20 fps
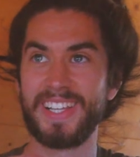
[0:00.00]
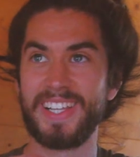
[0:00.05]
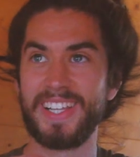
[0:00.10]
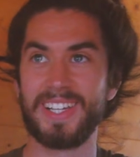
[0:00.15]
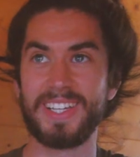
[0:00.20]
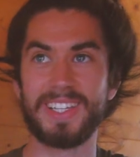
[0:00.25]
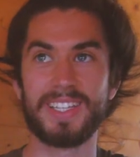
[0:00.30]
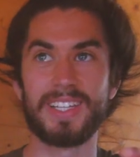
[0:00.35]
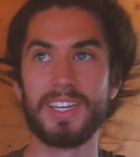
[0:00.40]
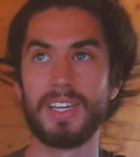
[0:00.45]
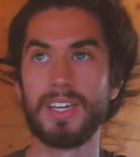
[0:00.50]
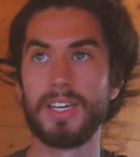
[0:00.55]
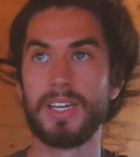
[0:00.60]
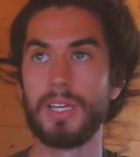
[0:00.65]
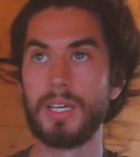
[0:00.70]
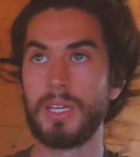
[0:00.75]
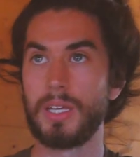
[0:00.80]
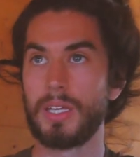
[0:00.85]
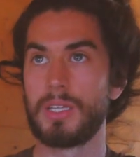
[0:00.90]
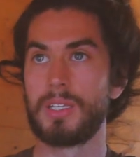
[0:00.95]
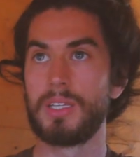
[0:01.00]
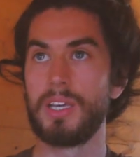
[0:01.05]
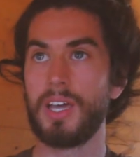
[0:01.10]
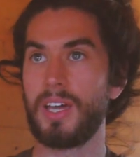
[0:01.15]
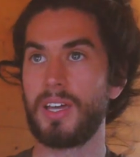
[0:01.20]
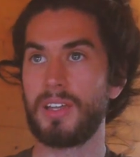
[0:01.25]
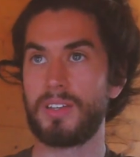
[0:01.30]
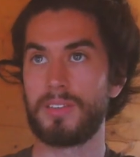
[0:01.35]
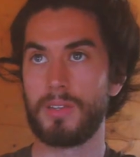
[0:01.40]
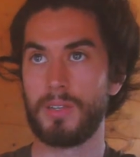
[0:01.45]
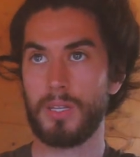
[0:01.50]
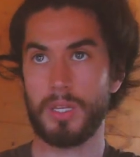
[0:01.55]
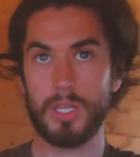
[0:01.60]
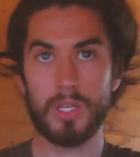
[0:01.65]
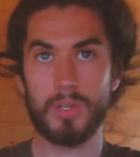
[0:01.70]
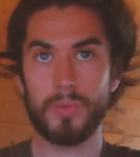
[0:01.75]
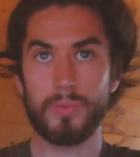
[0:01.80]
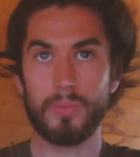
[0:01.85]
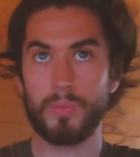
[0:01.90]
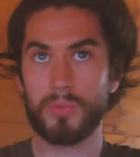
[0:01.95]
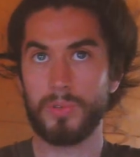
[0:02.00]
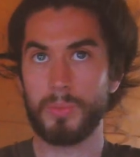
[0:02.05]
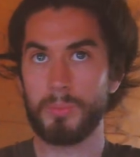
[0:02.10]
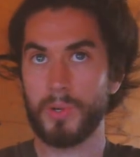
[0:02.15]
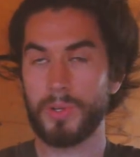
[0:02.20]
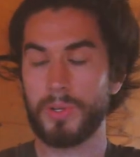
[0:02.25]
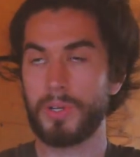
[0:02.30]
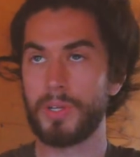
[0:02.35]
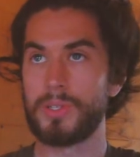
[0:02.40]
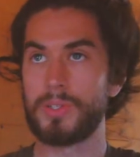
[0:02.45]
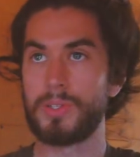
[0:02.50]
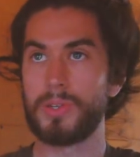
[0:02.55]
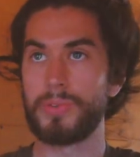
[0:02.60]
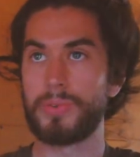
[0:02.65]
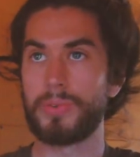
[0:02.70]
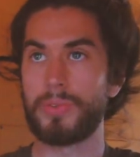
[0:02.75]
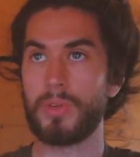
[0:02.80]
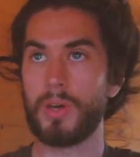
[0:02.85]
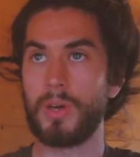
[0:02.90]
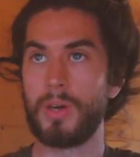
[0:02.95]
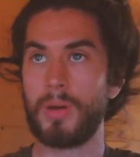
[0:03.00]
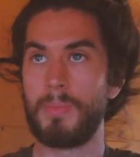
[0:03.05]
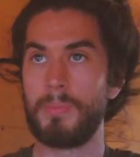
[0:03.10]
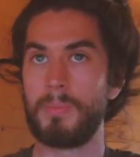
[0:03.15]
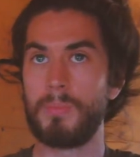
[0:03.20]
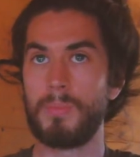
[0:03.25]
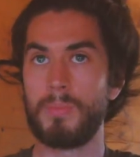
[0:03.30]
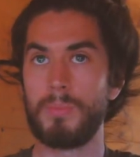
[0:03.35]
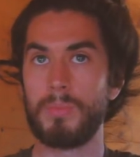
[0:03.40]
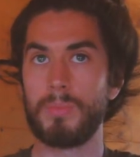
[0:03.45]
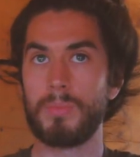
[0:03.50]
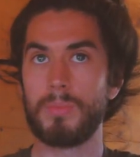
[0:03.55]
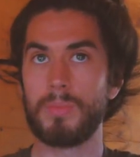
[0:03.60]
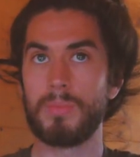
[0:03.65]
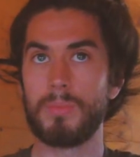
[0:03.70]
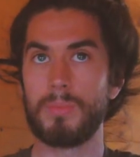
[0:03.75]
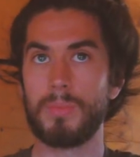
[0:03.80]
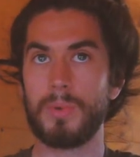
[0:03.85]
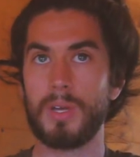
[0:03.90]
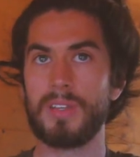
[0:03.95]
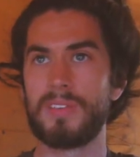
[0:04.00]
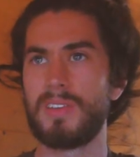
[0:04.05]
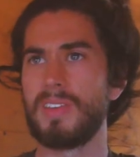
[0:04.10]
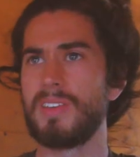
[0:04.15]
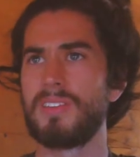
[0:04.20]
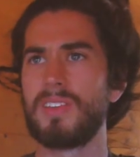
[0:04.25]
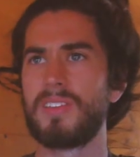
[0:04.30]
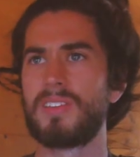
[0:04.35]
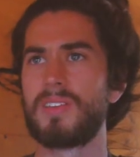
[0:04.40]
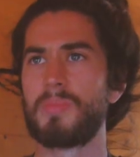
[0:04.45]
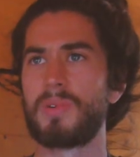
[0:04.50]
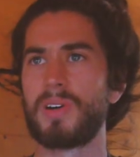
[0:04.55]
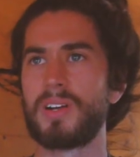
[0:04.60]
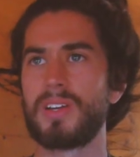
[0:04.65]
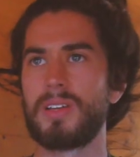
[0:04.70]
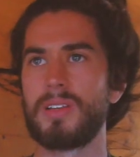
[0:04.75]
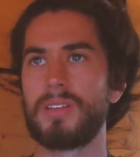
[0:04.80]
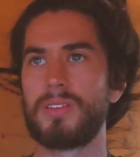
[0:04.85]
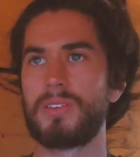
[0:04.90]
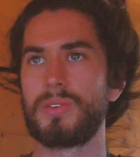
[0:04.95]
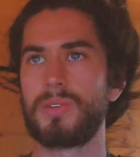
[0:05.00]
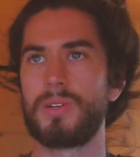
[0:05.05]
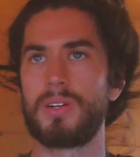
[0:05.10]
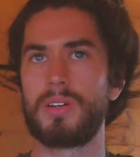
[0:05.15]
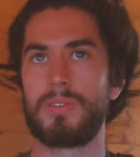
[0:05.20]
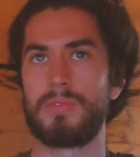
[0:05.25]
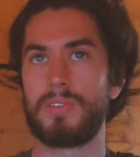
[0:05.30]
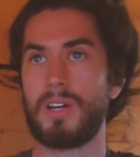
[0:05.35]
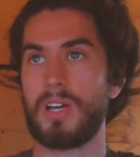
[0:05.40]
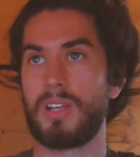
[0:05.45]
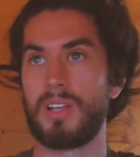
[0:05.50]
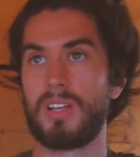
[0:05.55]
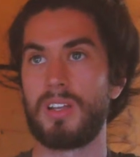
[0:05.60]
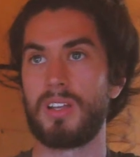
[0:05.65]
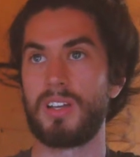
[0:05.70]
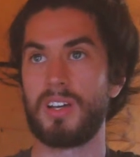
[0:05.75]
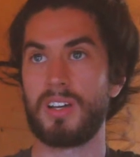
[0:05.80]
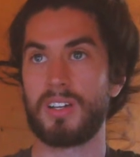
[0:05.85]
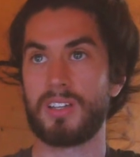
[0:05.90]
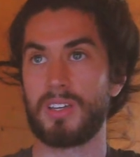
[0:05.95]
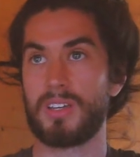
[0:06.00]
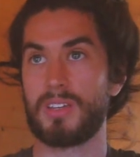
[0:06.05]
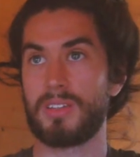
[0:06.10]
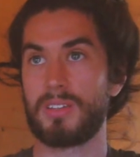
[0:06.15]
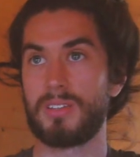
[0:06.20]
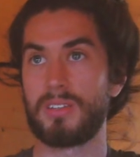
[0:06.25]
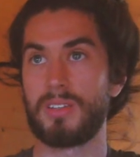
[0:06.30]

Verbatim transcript: Like, yeah, someone can just... Um, it's easy to break into a van, I guess.